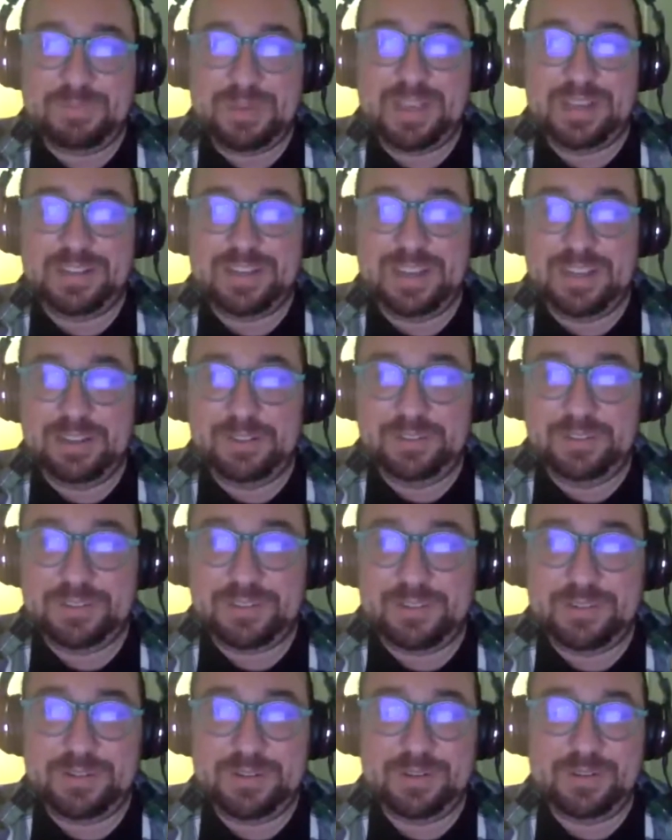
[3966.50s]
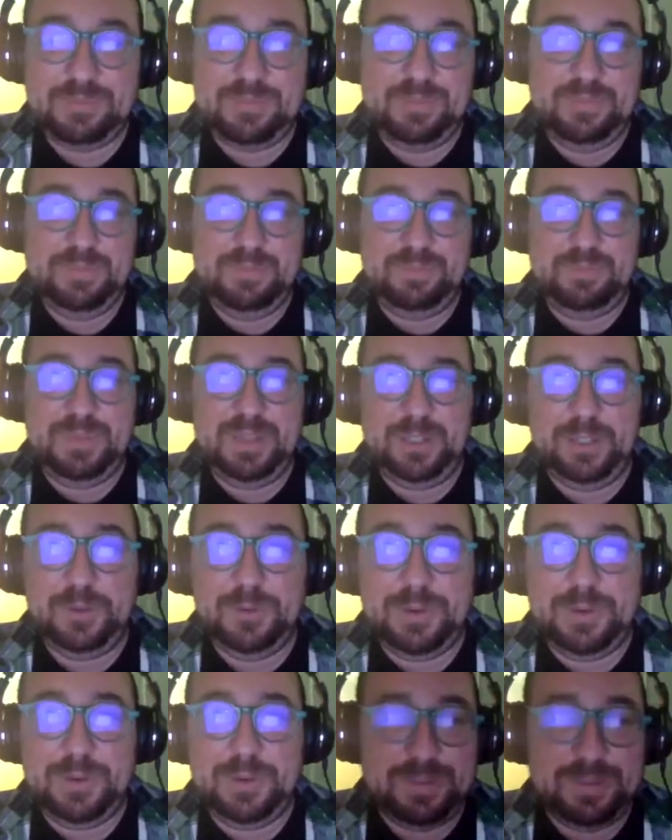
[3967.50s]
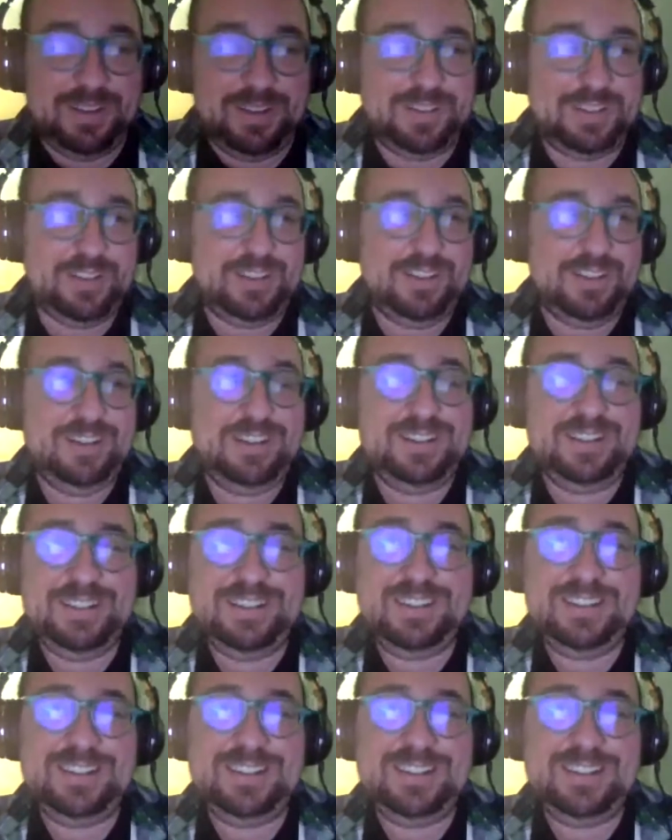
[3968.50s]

pigtails are billowing behind her.